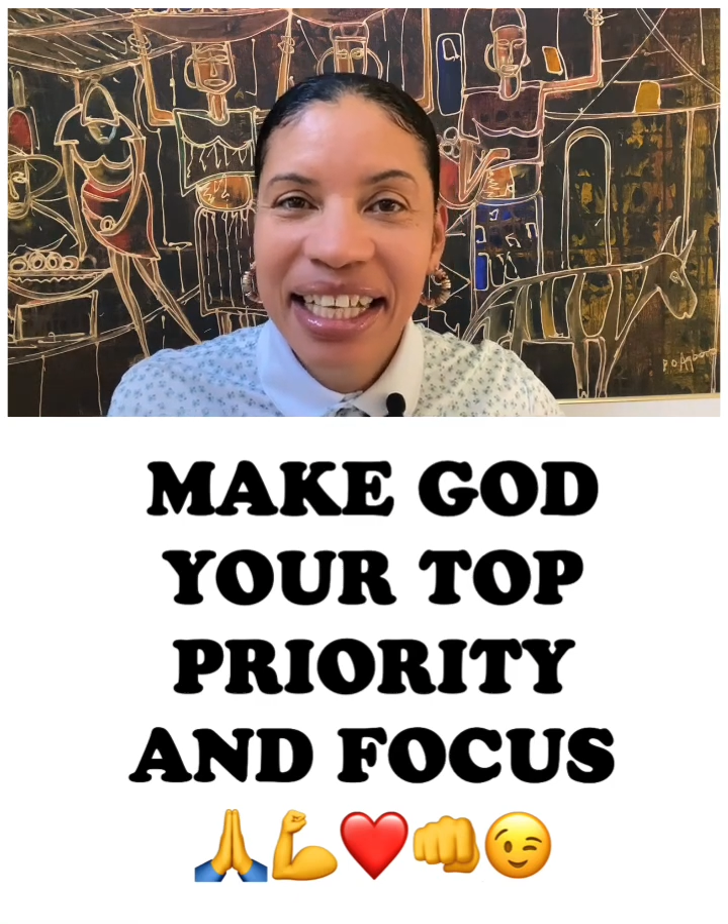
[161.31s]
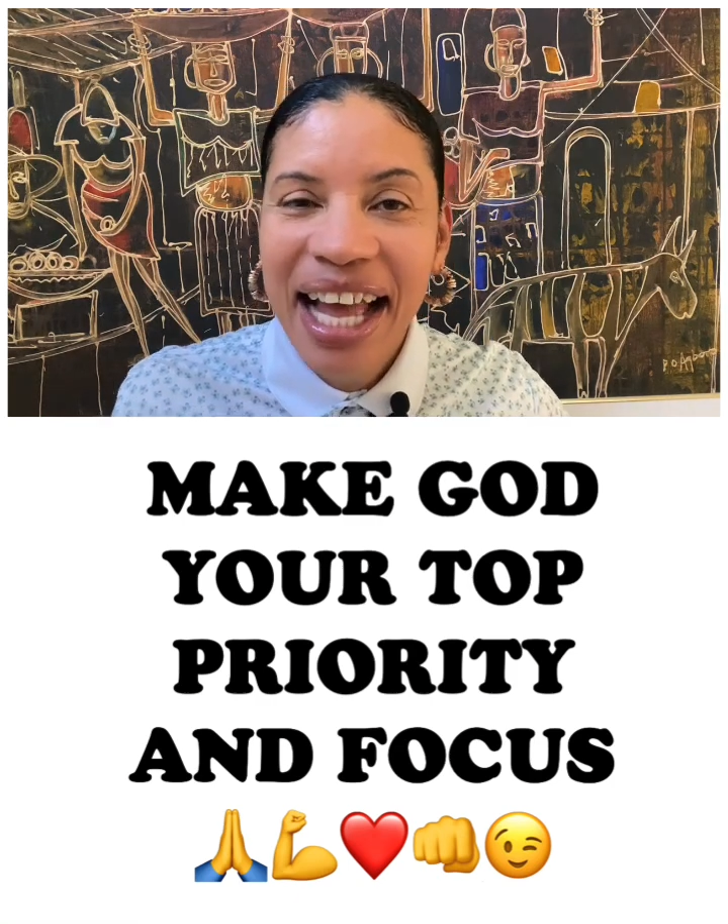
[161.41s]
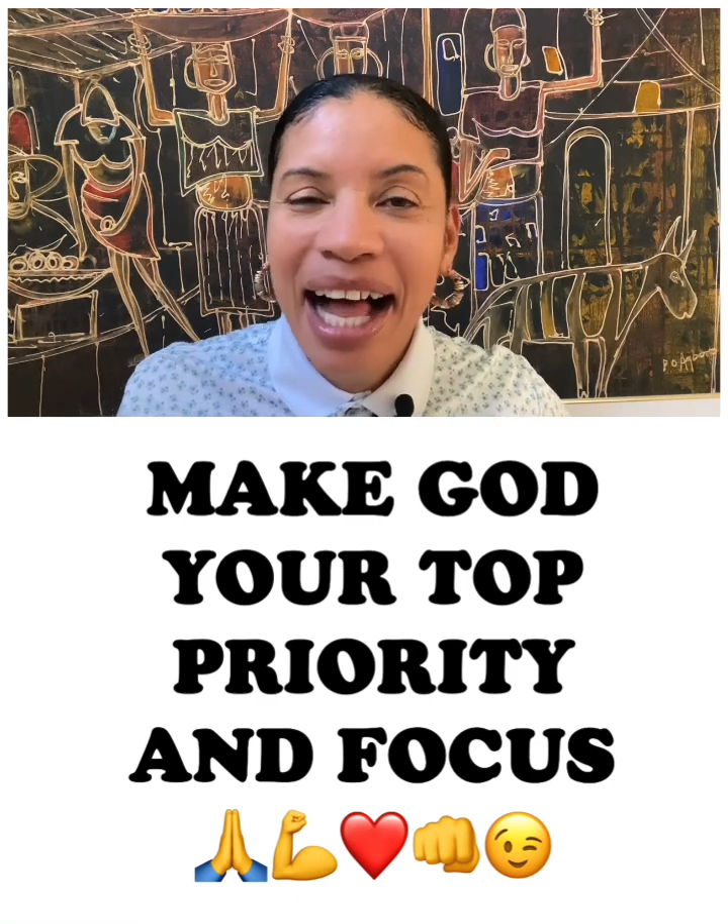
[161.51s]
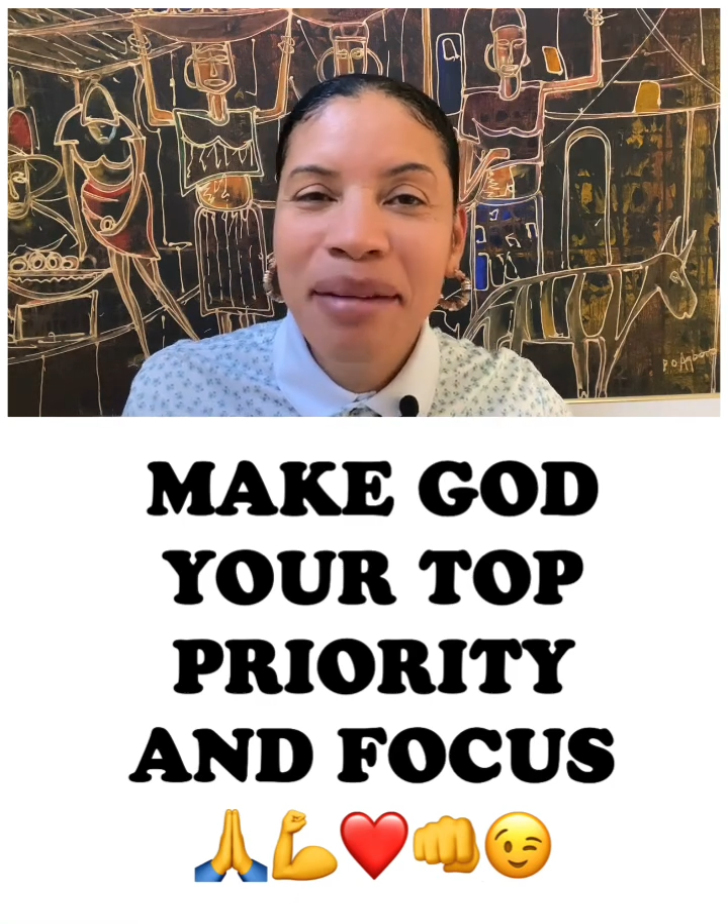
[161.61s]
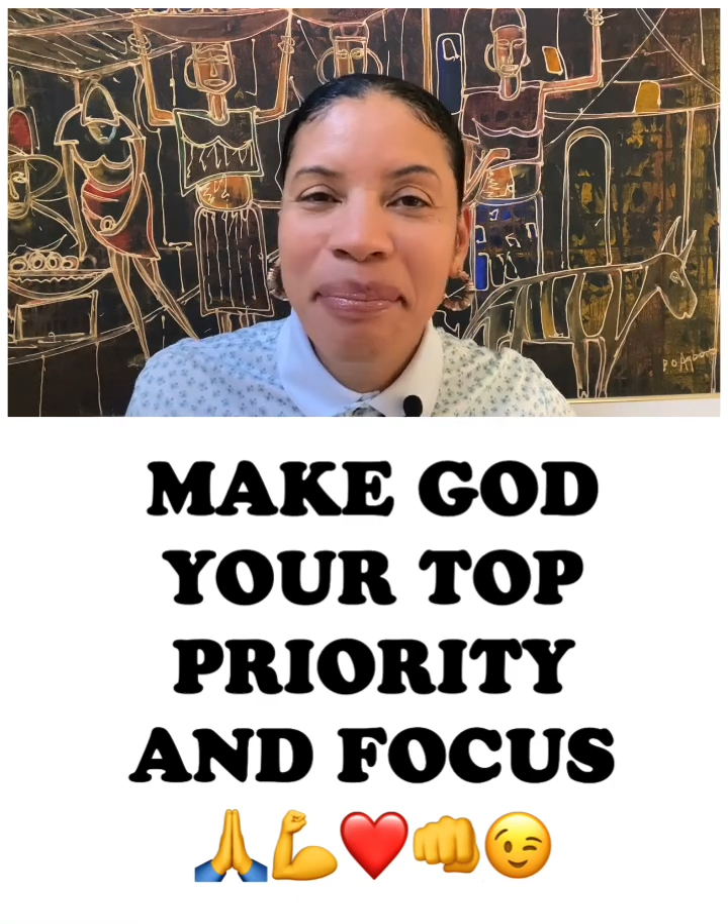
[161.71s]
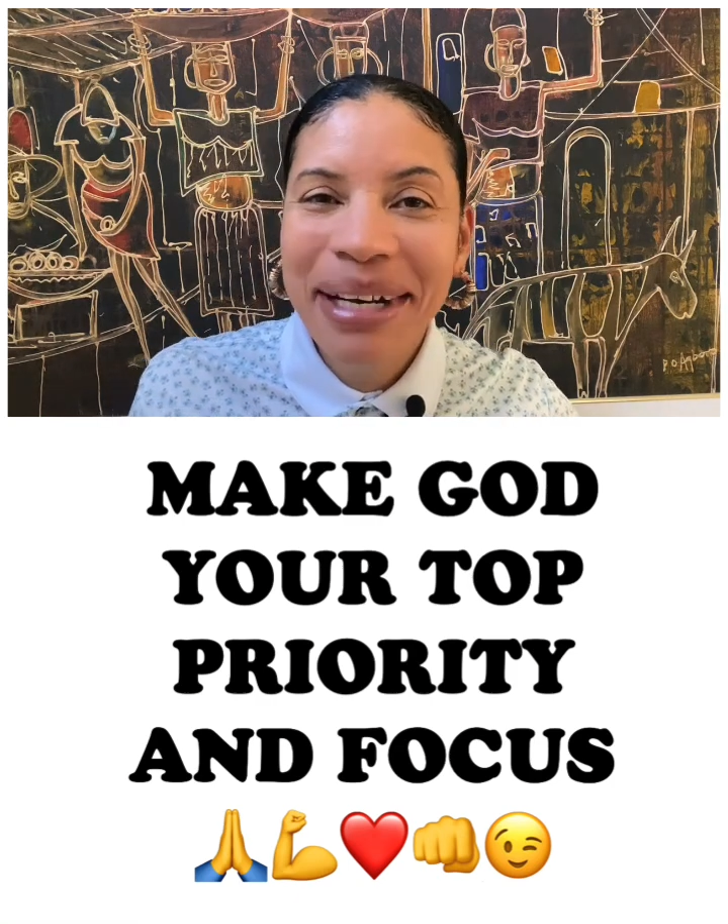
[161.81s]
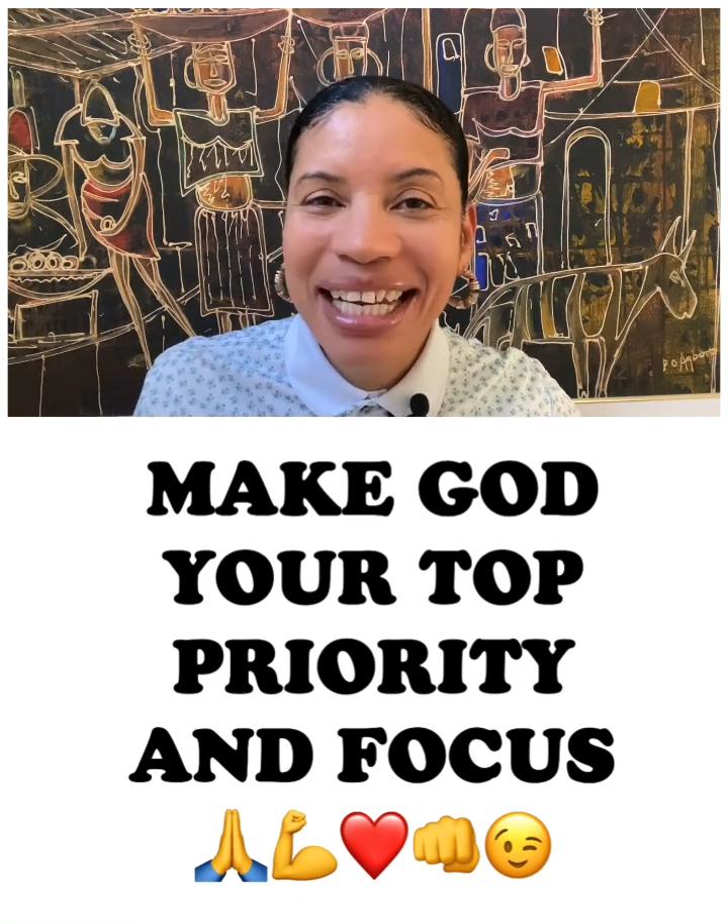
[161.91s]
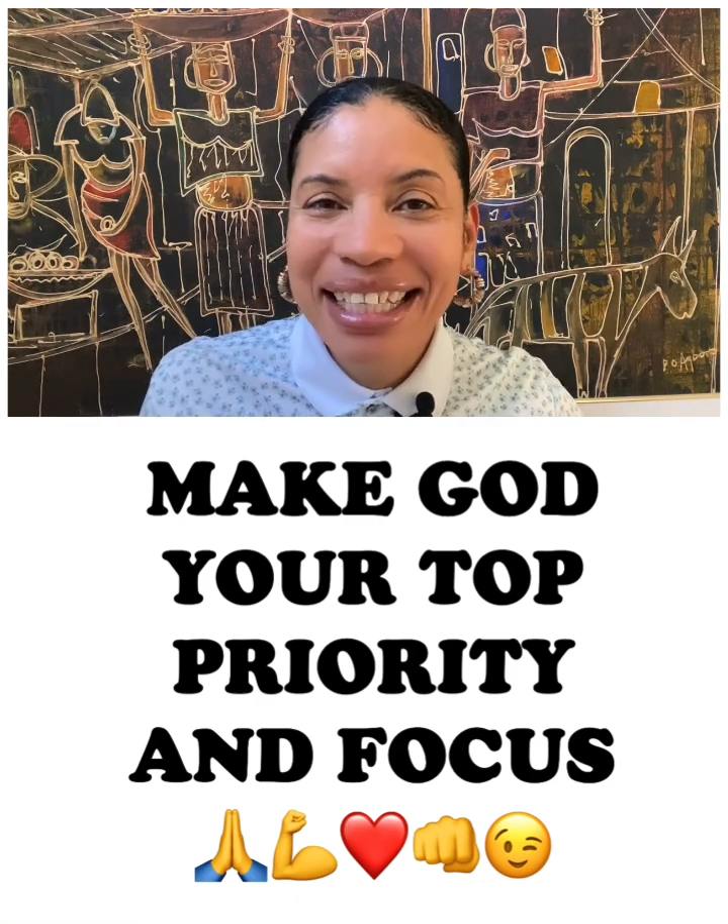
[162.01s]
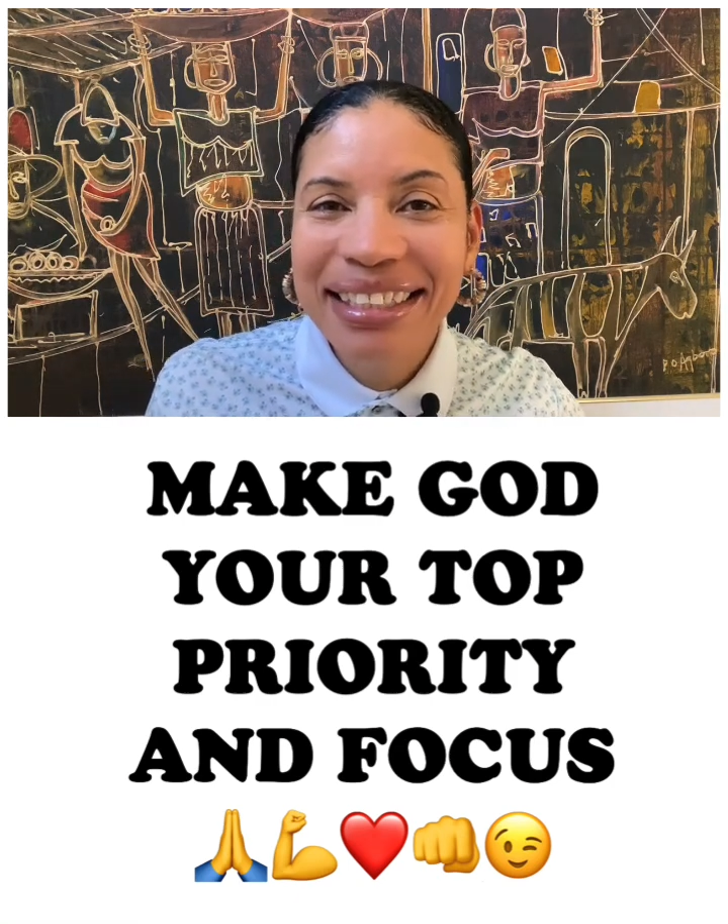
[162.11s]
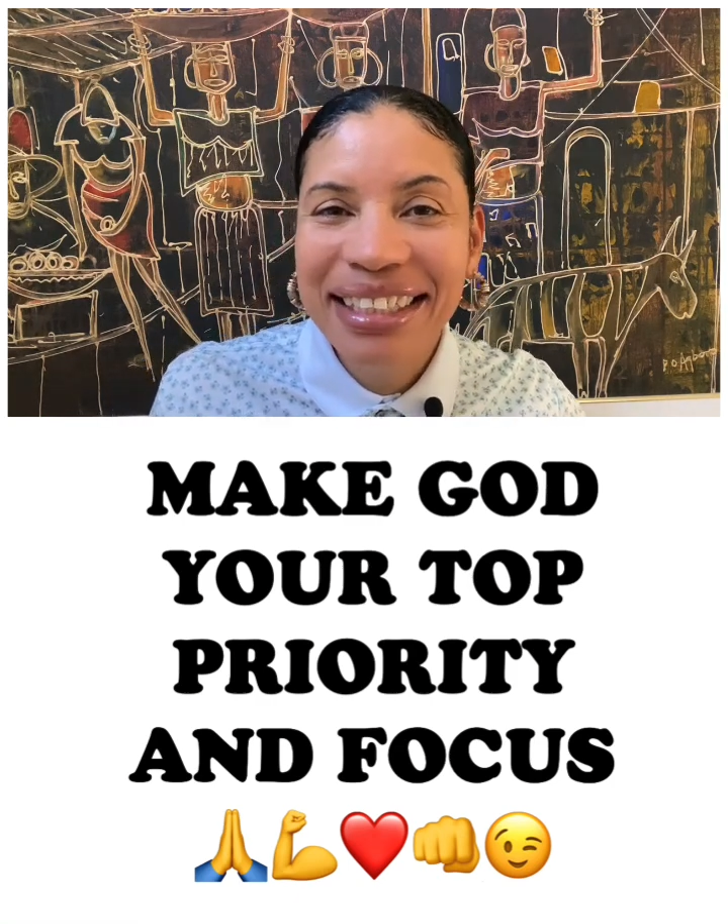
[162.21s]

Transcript: helping us,